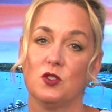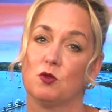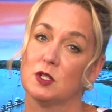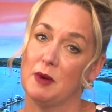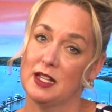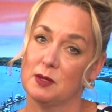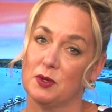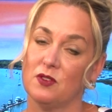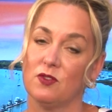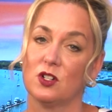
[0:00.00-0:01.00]
who's
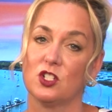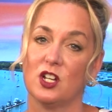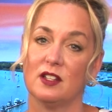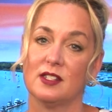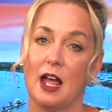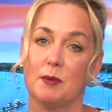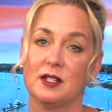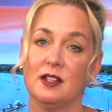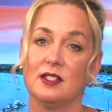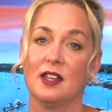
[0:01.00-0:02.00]
responsible for Shelton's
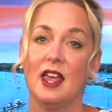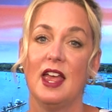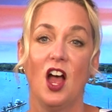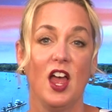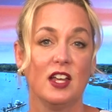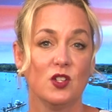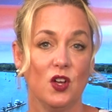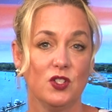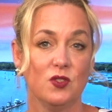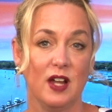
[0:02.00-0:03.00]
absence, has
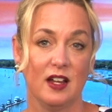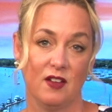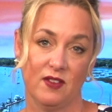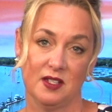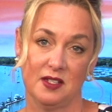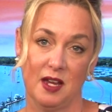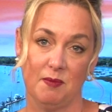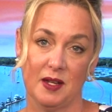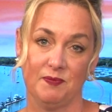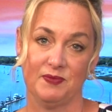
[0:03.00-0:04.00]
also not given a
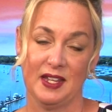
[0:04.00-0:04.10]
statement.